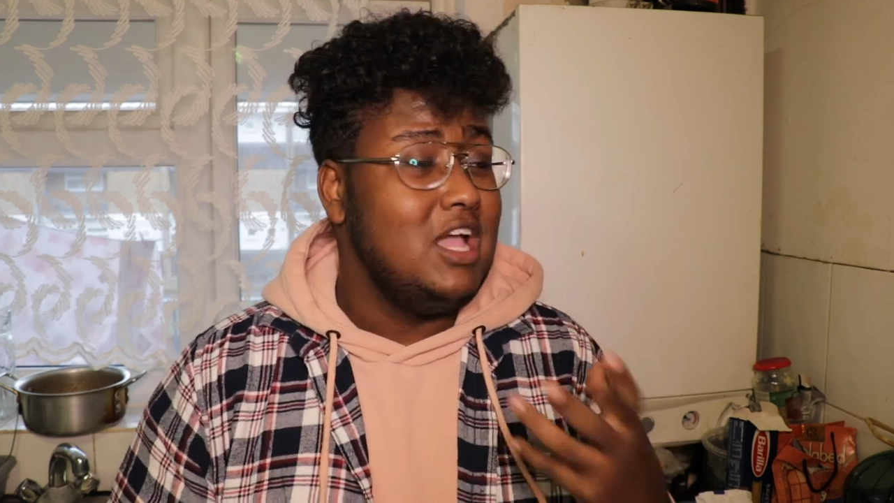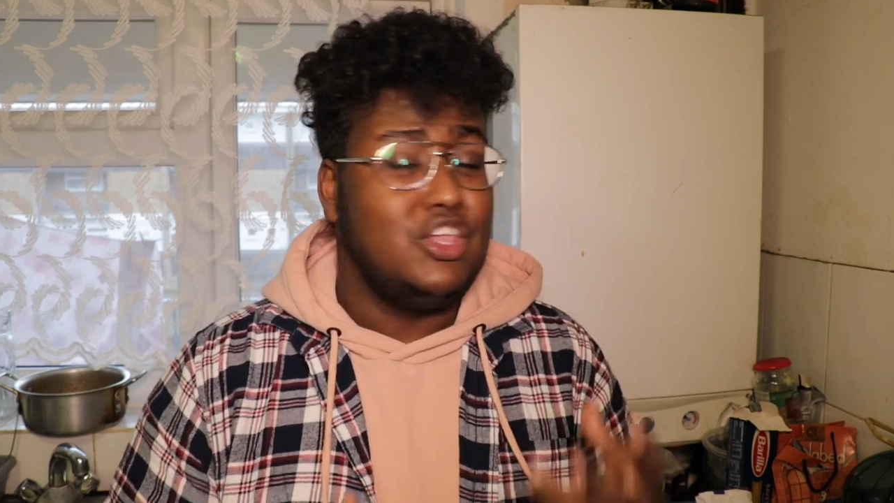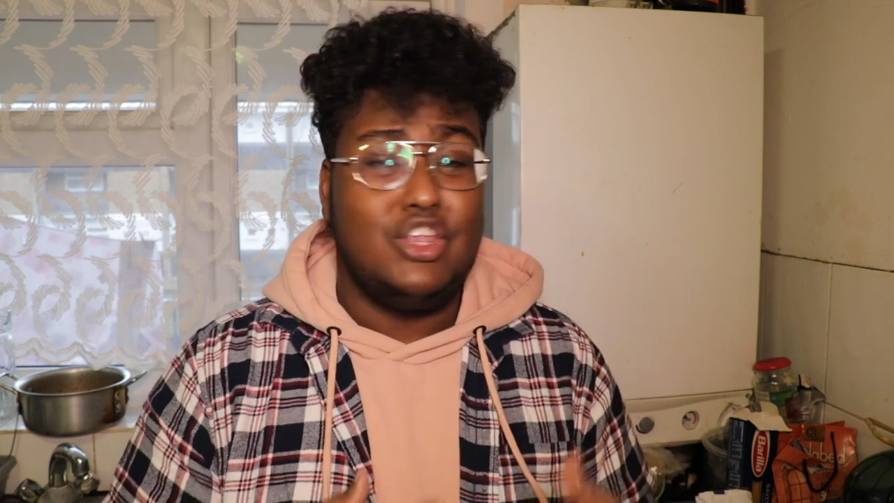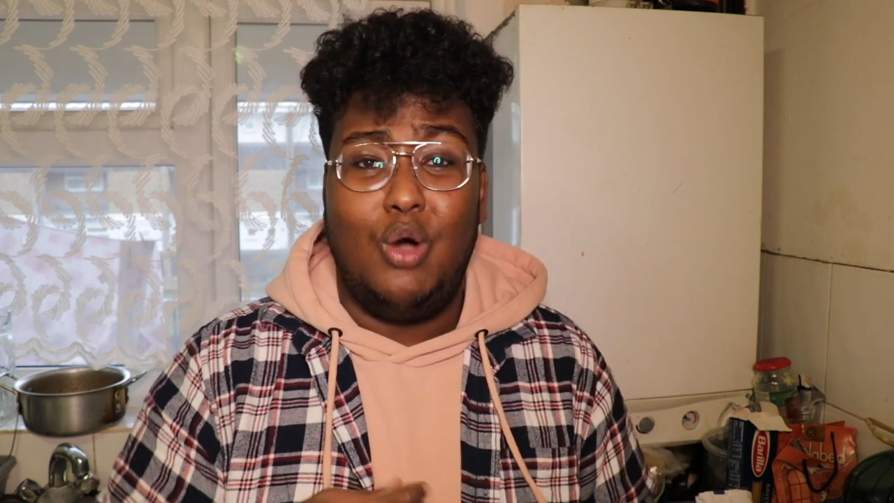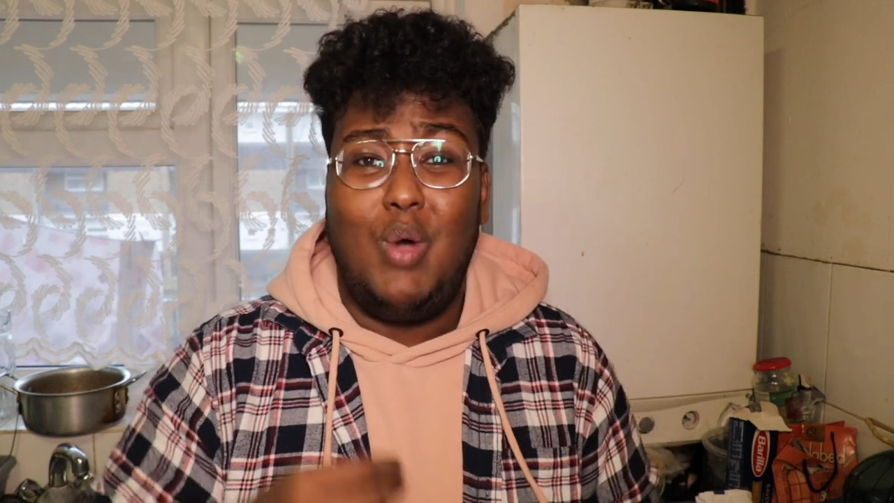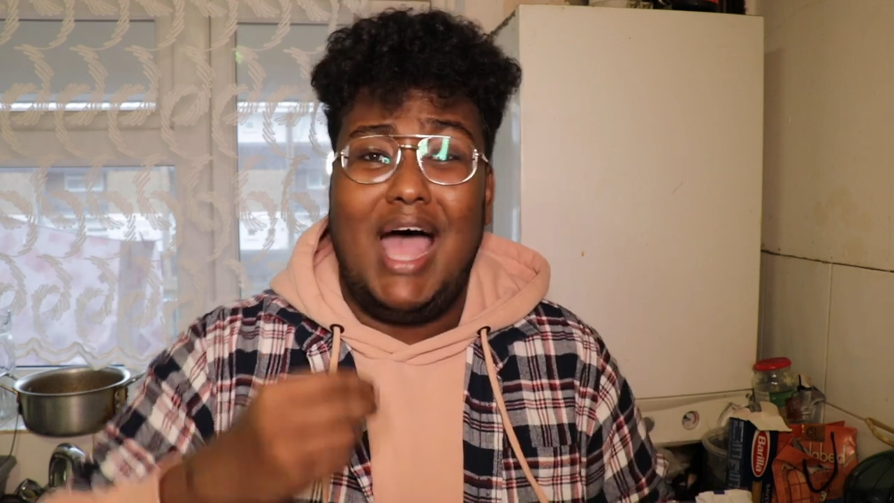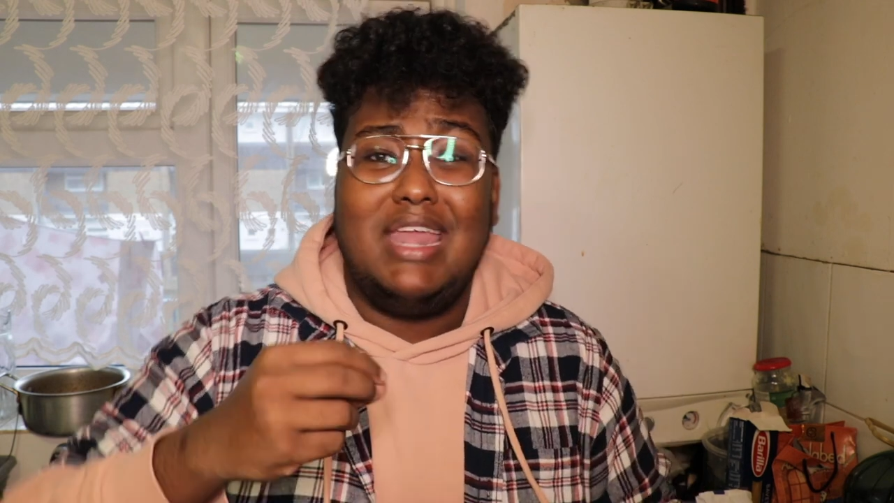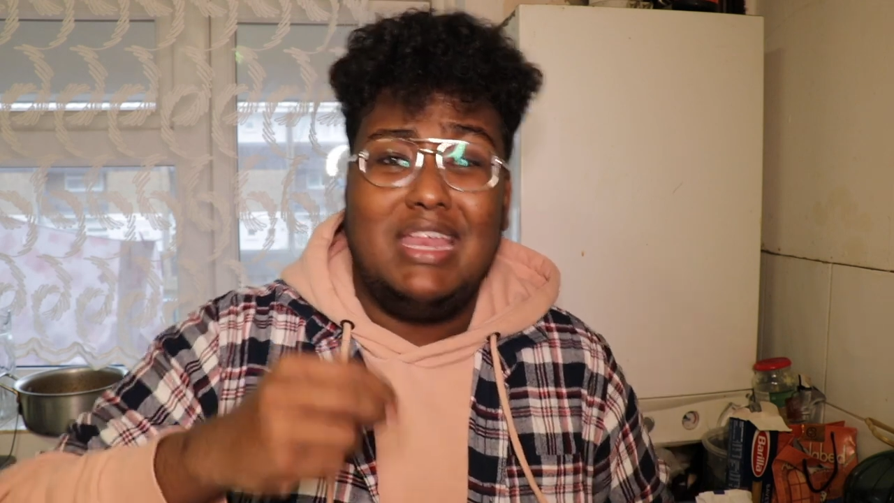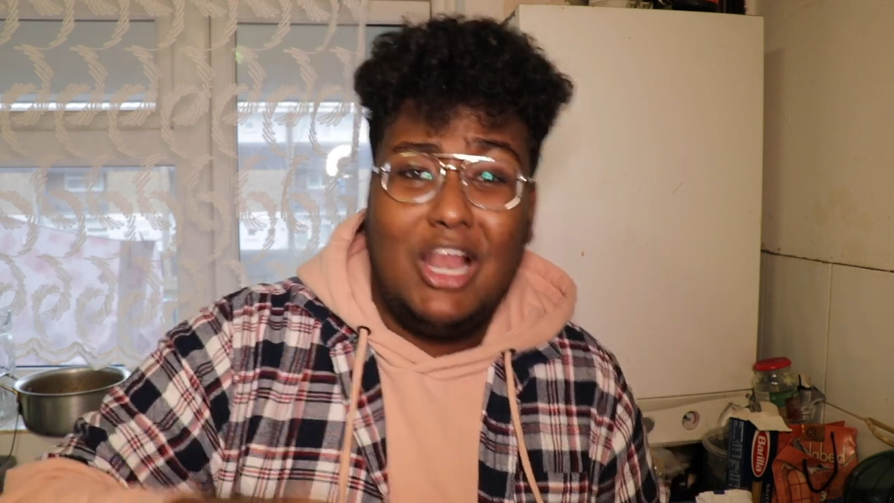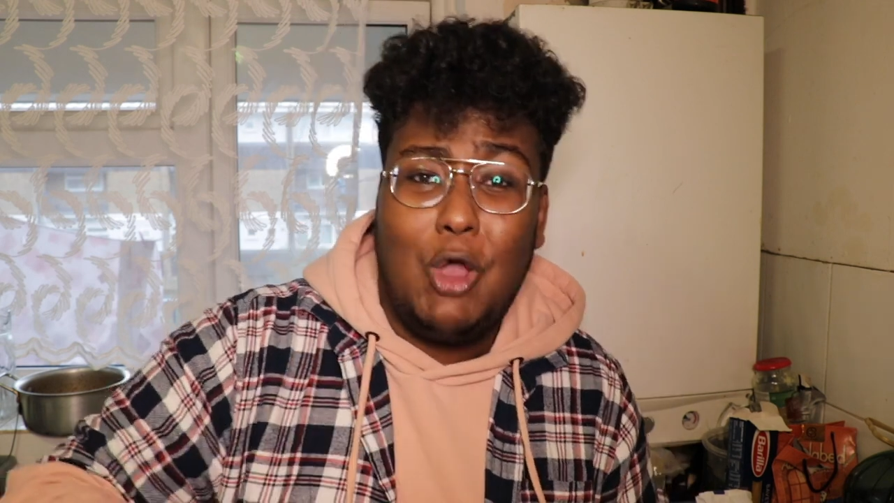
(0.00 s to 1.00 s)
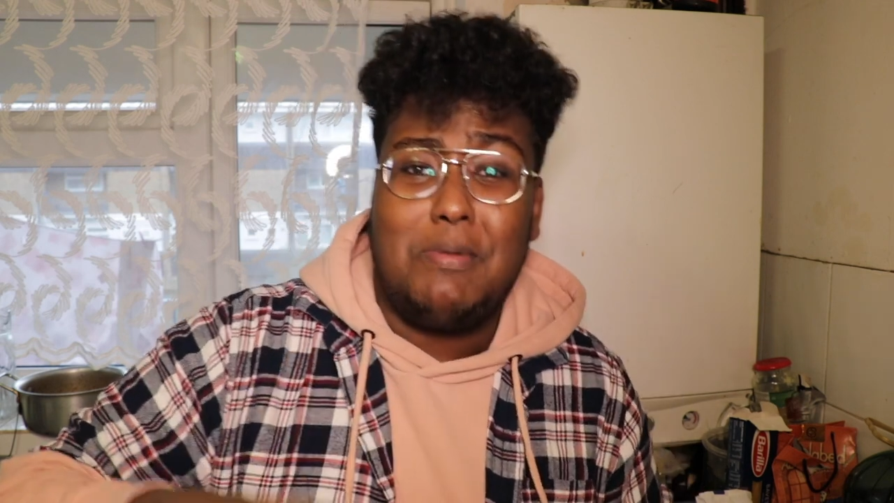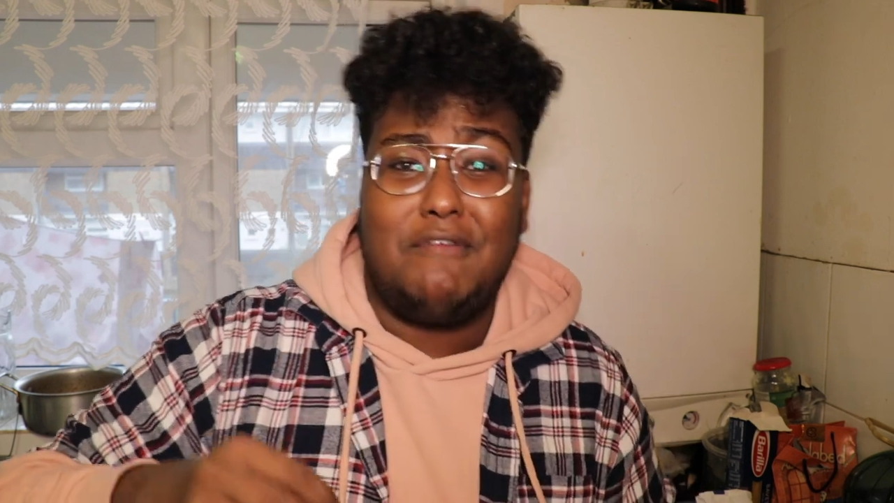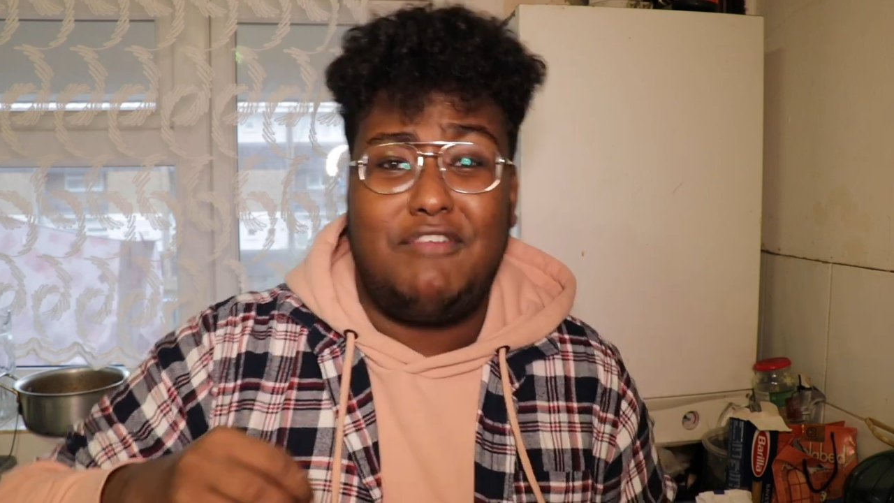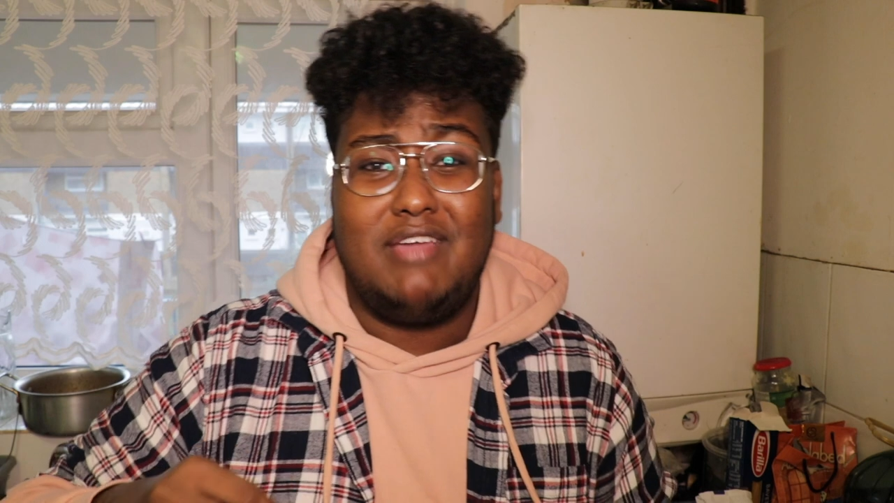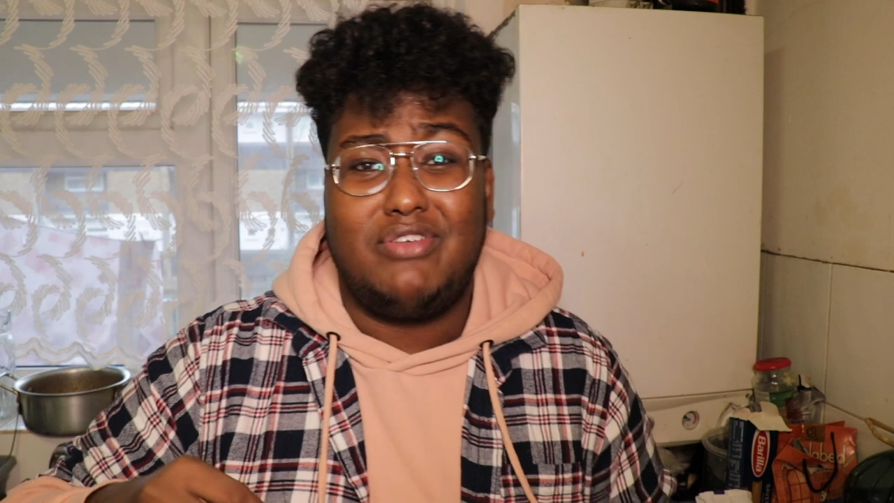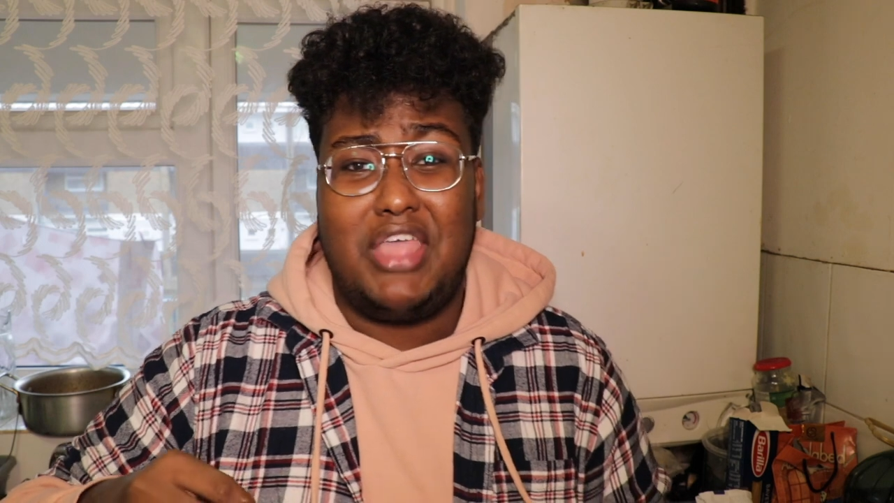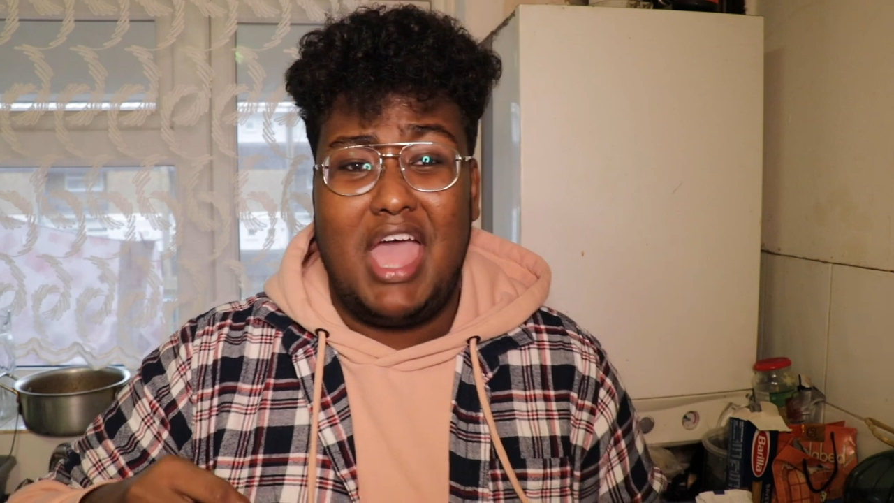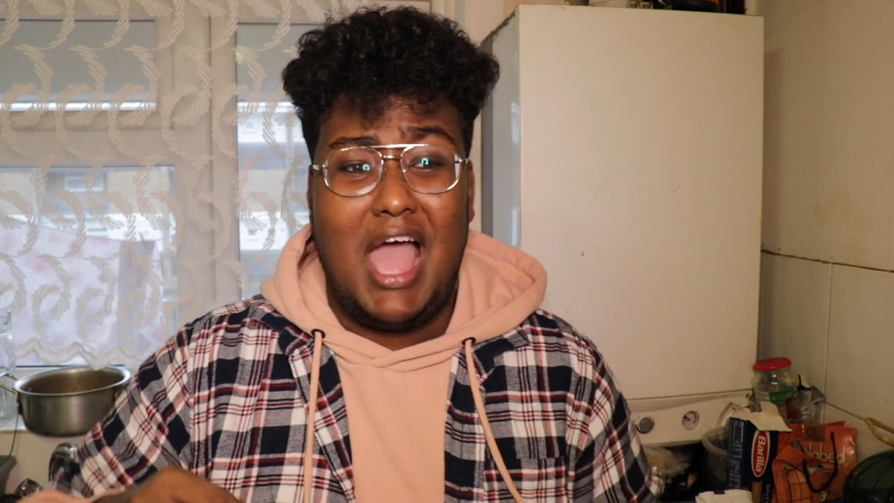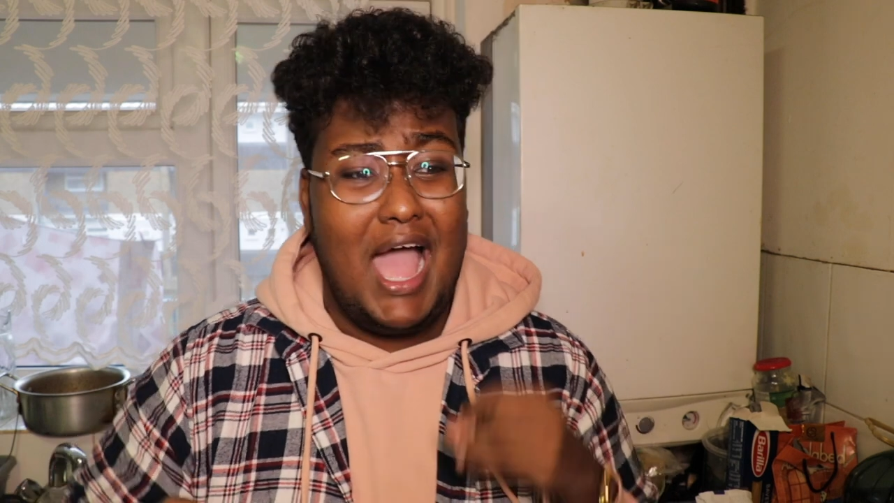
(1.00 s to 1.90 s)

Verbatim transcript: you know, adding a little bit of flavour there,